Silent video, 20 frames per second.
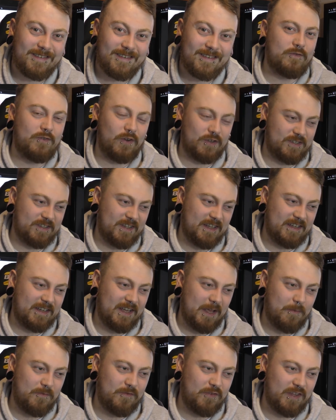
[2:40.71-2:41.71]
First they
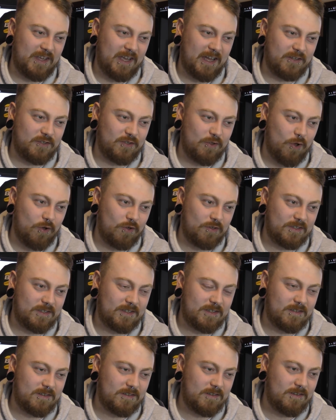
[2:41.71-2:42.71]
came for the
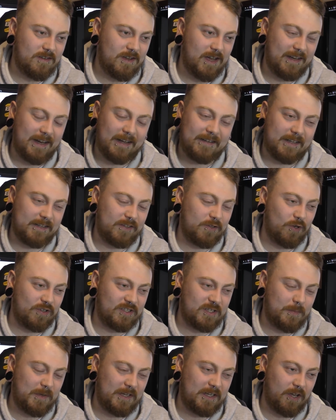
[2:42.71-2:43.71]
edgelords, and I did not
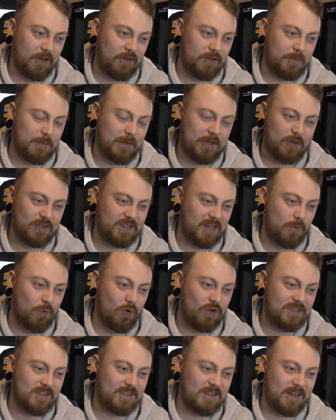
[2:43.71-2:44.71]
speak out because I
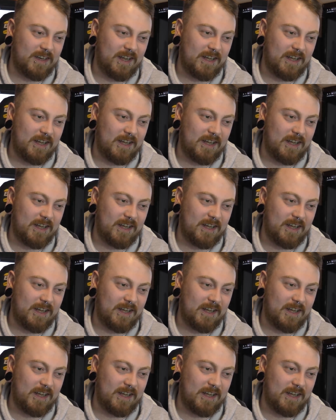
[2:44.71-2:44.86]
wasn't an